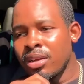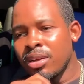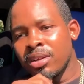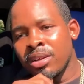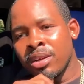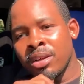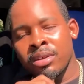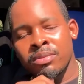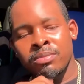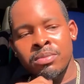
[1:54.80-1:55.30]

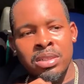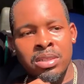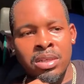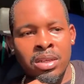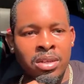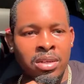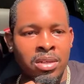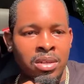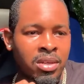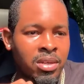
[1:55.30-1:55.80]
You know what I'm
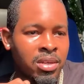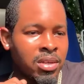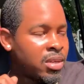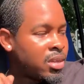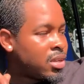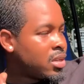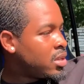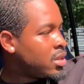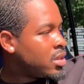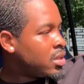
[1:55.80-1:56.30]
saying?
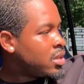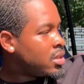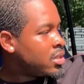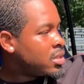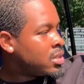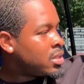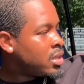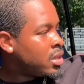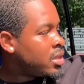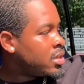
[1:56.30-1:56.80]

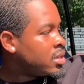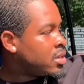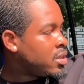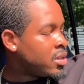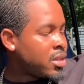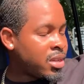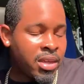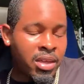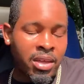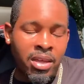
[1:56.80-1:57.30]
Sing.
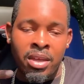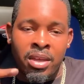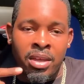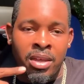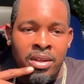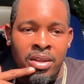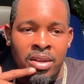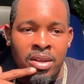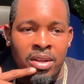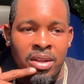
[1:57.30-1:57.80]

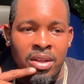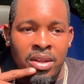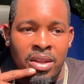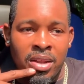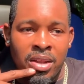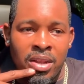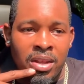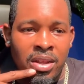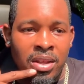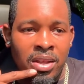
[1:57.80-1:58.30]
And
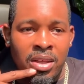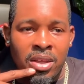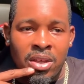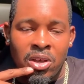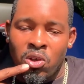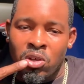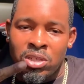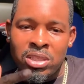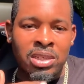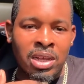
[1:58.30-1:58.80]

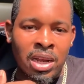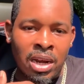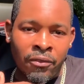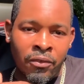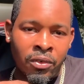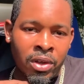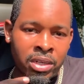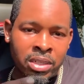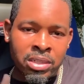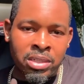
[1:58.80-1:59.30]
go tell a
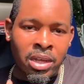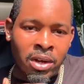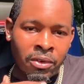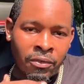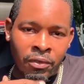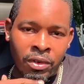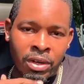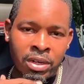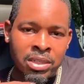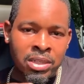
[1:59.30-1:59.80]
friend to tell a
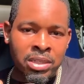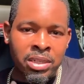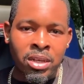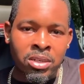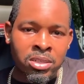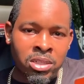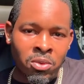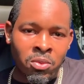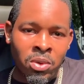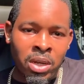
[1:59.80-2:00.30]
friend to
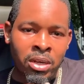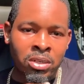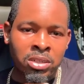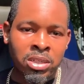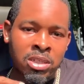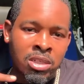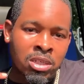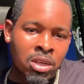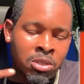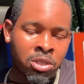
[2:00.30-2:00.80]
tell someone else
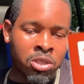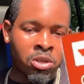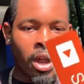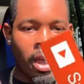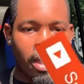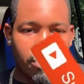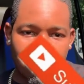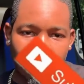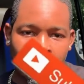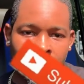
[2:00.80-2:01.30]
to
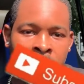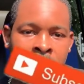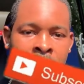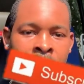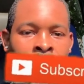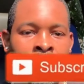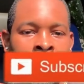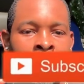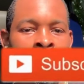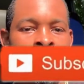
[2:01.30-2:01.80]
subscribe to our
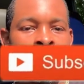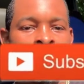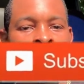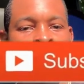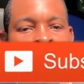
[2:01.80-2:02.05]
channel, because you know